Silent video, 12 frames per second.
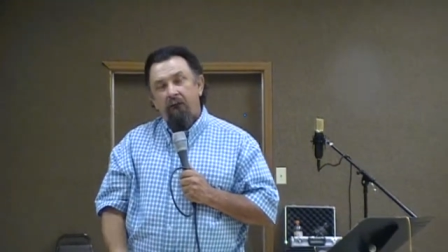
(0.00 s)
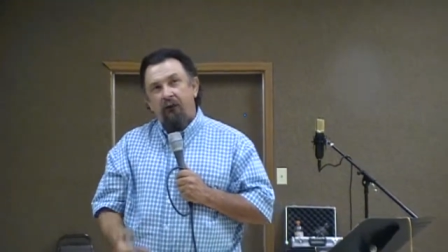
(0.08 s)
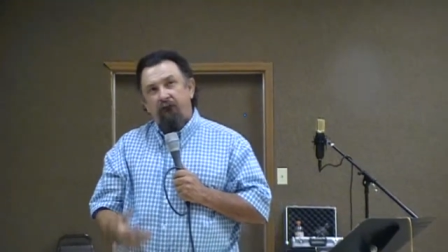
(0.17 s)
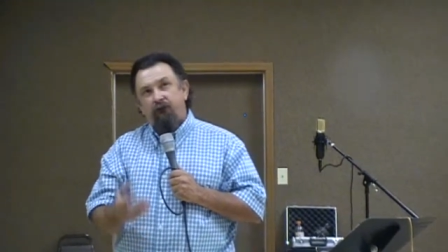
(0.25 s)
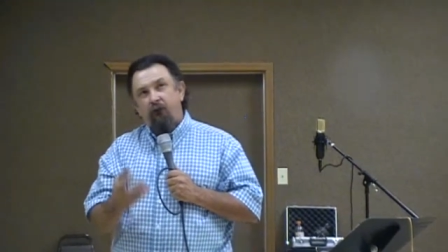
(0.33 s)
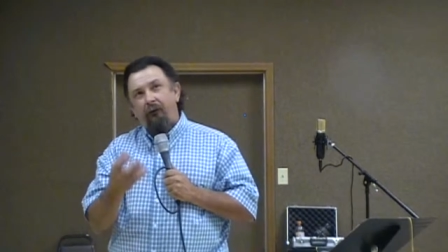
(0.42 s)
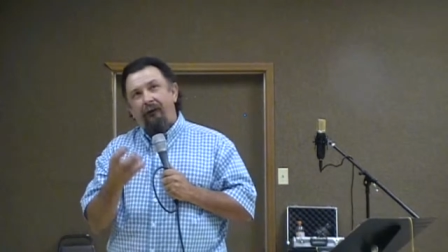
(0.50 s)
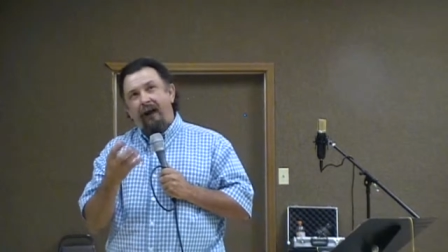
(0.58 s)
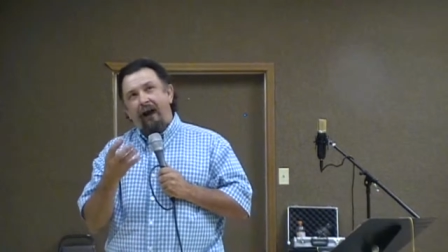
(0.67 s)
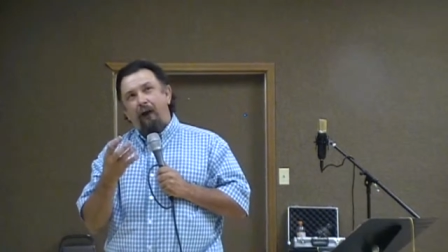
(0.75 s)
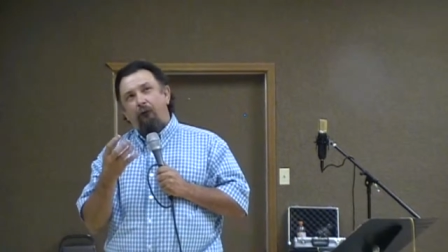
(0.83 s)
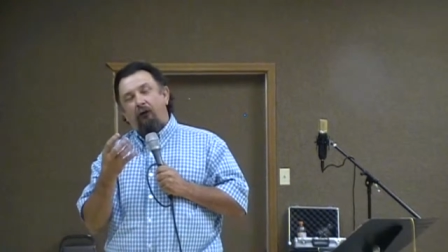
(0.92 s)
that you and
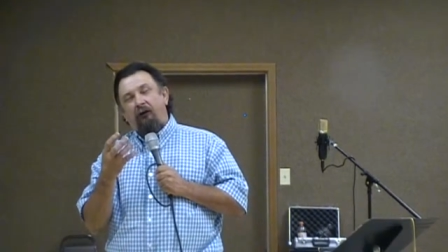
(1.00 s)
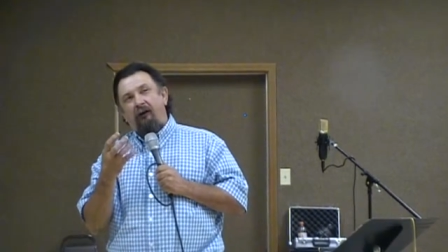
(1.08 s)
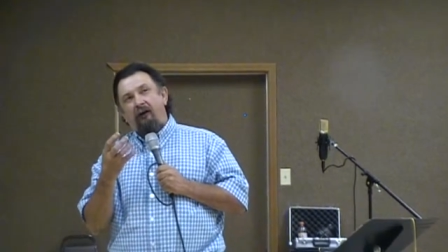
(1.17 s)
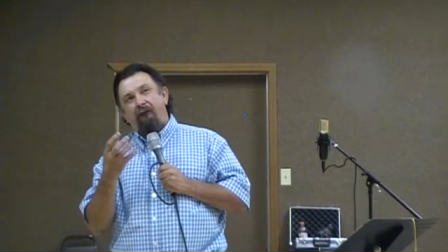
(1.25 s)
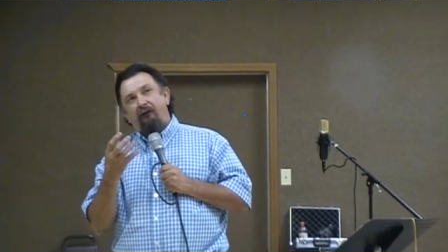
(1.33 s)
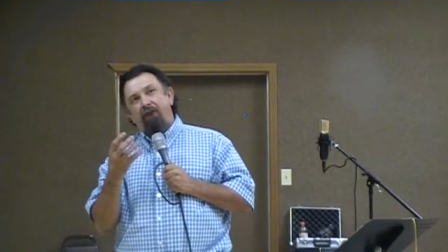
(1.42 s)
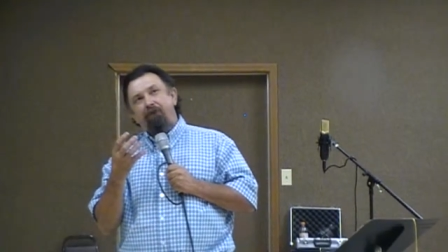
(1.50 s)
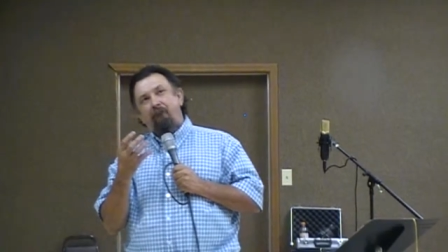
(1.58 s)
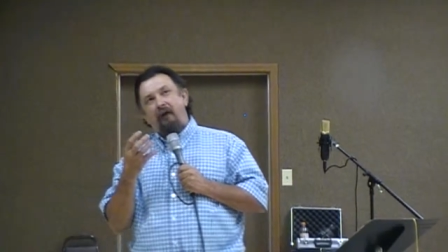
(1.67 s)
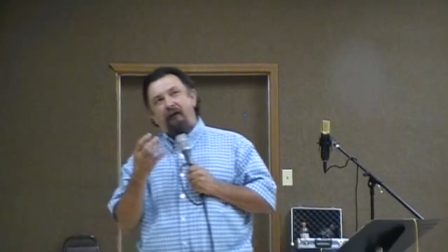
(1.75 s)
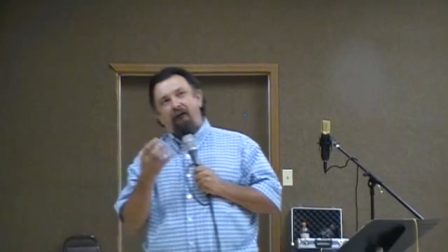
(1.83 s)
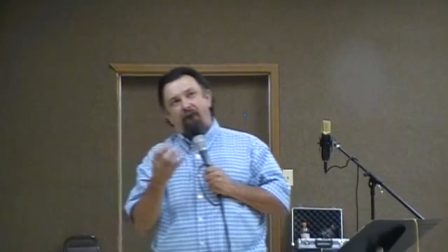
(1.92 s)
I were given
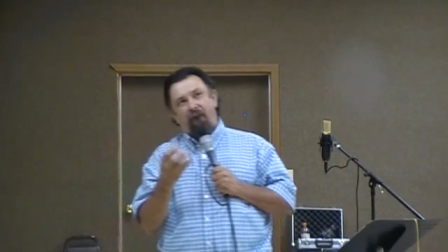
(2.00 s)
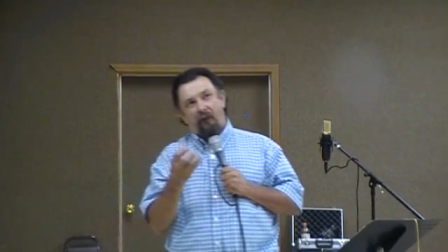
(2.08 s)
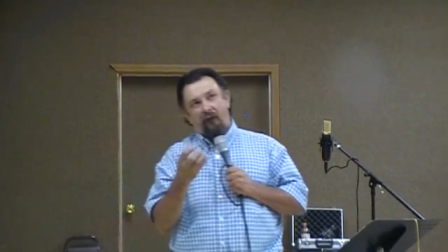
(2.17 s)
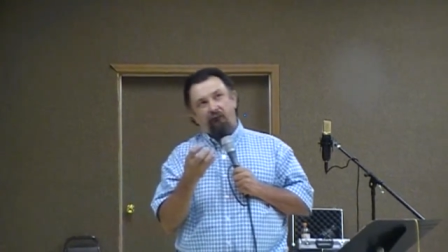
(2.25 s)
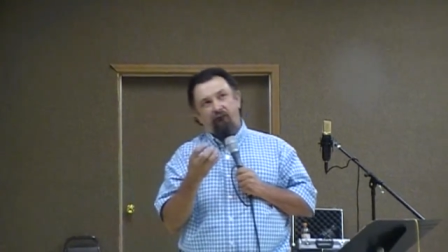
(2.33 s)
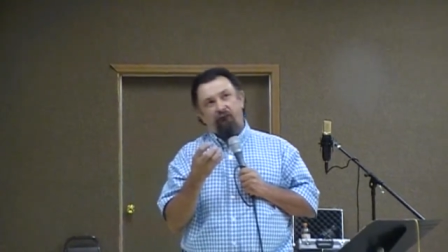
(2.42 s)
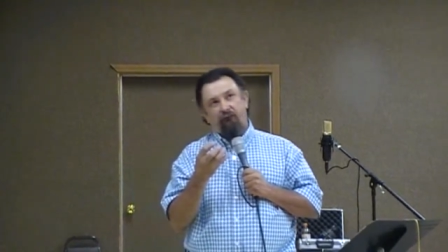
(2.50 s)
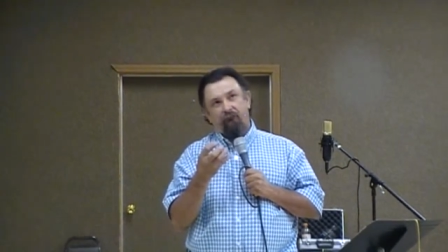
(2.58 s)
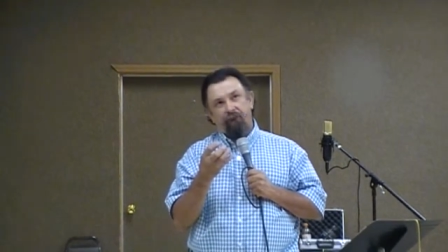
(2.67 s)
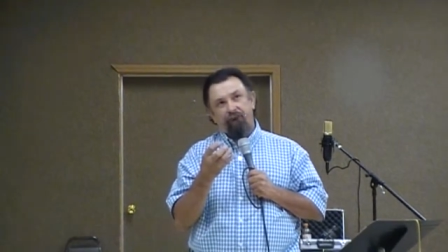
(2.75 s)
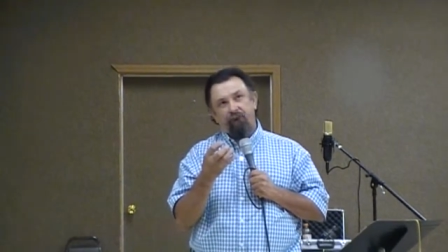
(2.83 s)
benefits,